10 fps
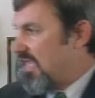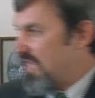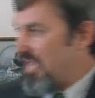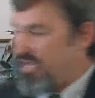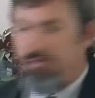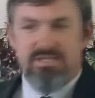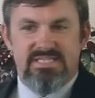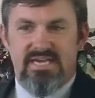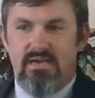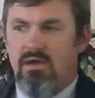Now, you would
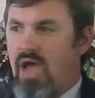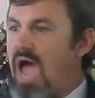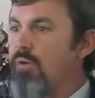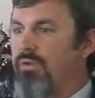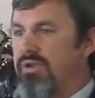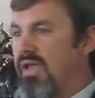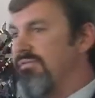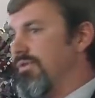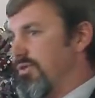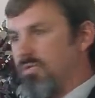say, I would
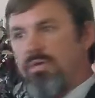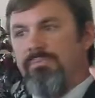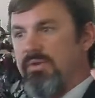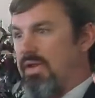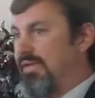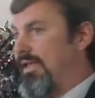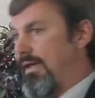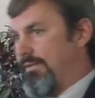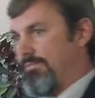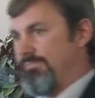never do something like that.